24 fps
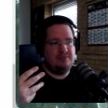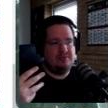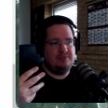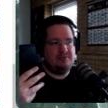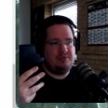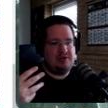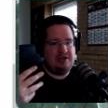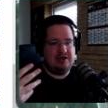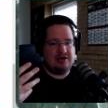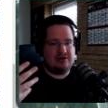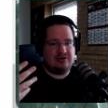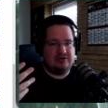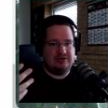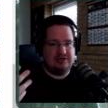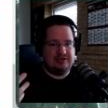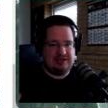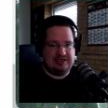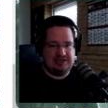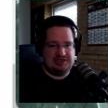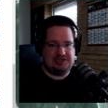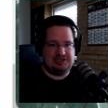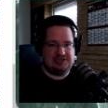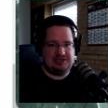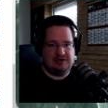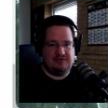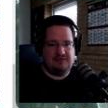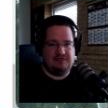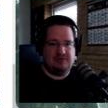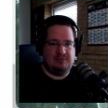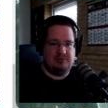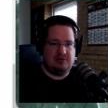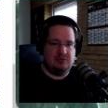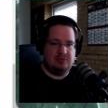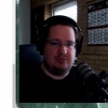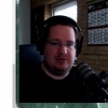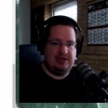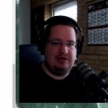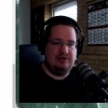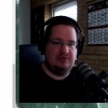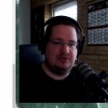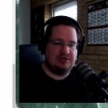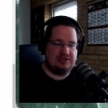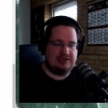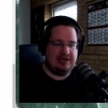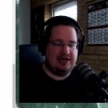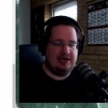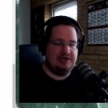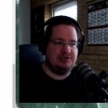be a condition from the Windows
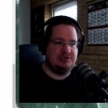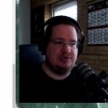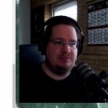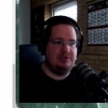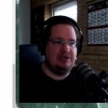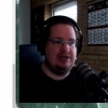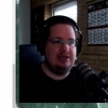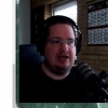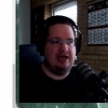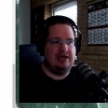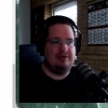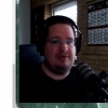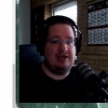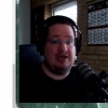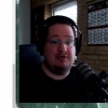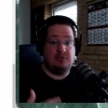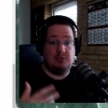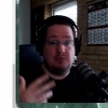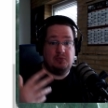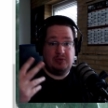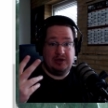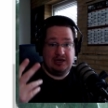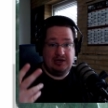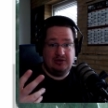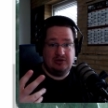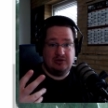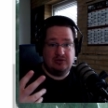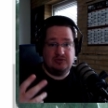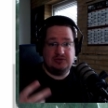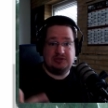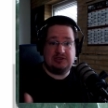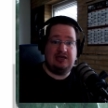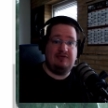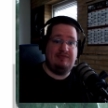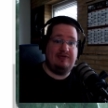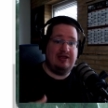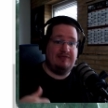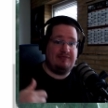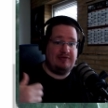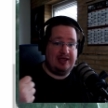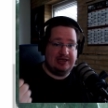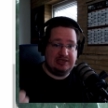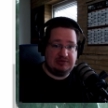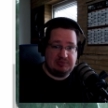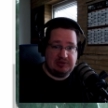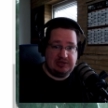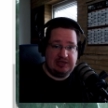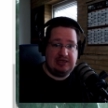side to be like, we have Windows and then we have
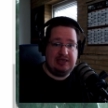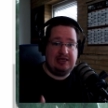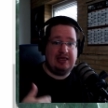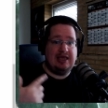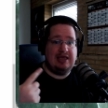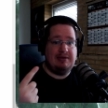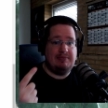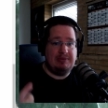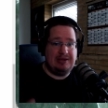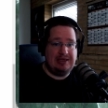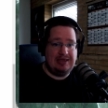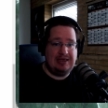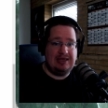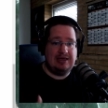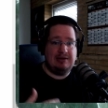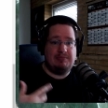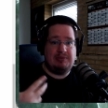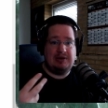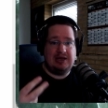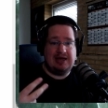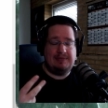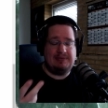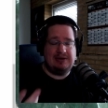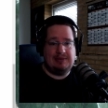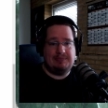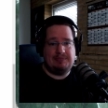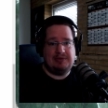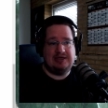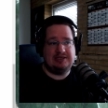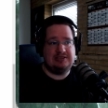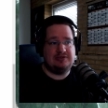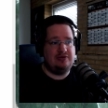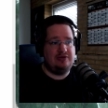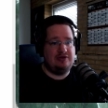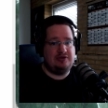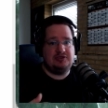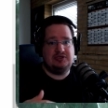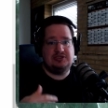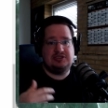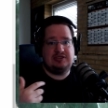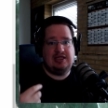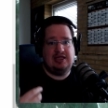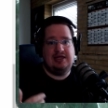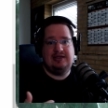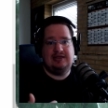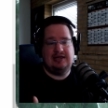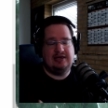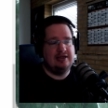XP, ME, and blah, blah, blah. So they just
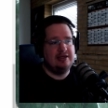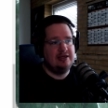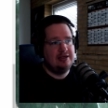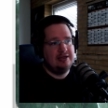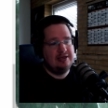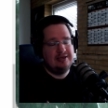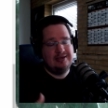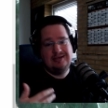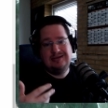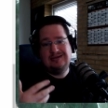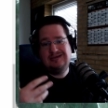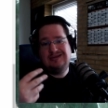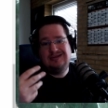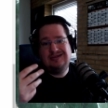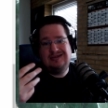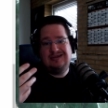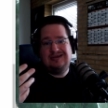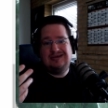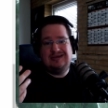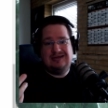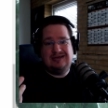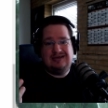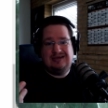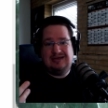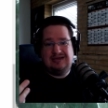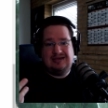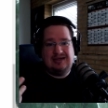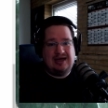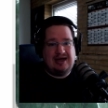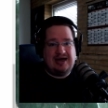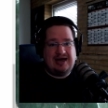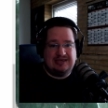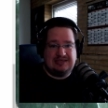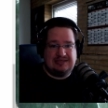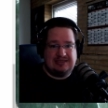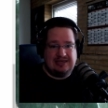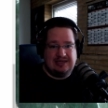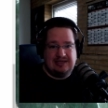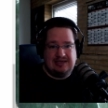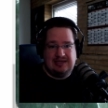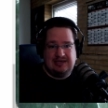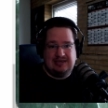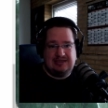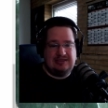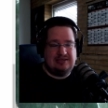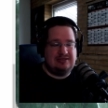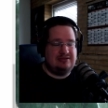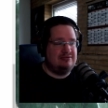think that Arch
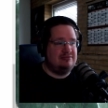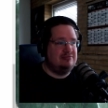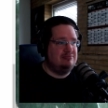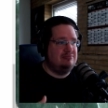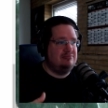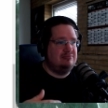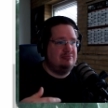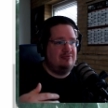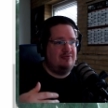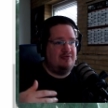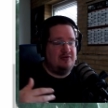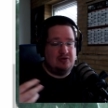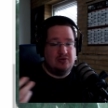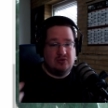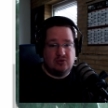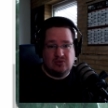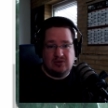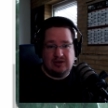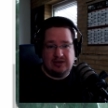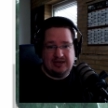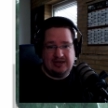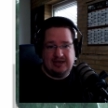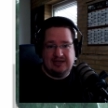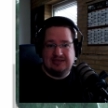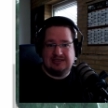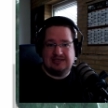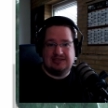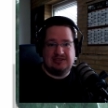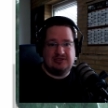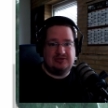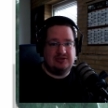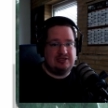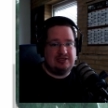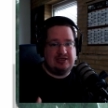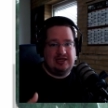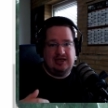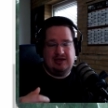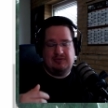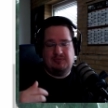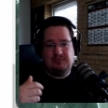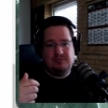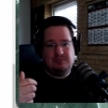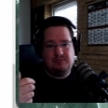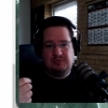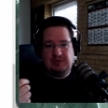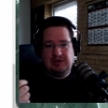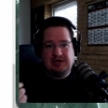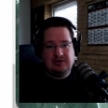Linux, Fedora Linux is just like
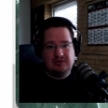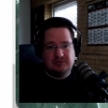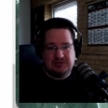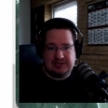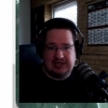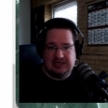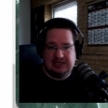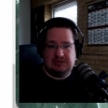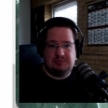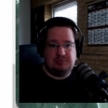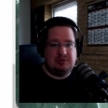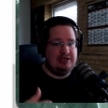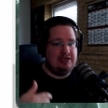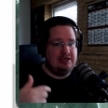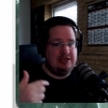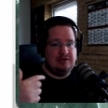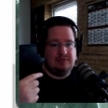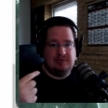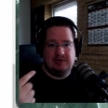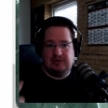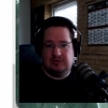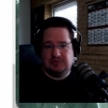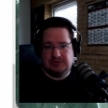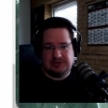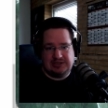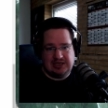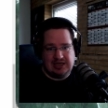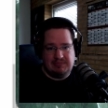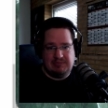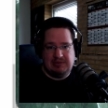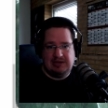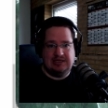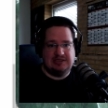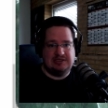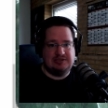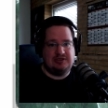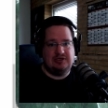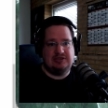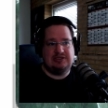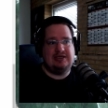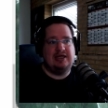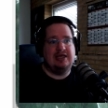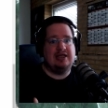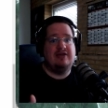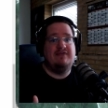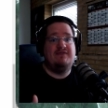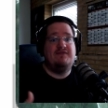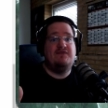Windows XP, Windows ME. It's just
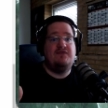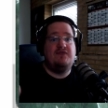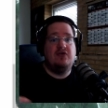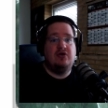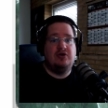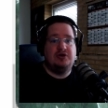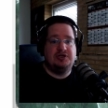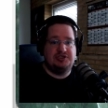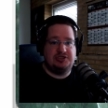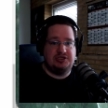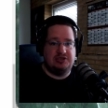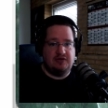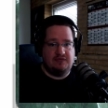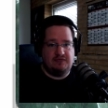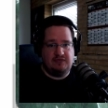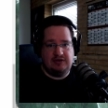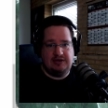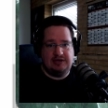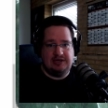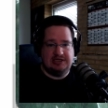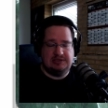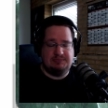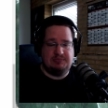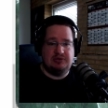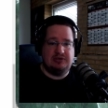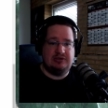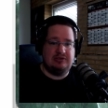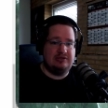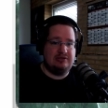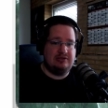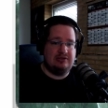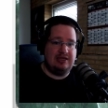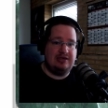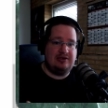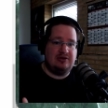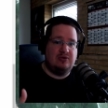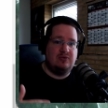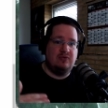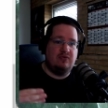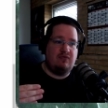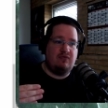like a version of Linux, but they don't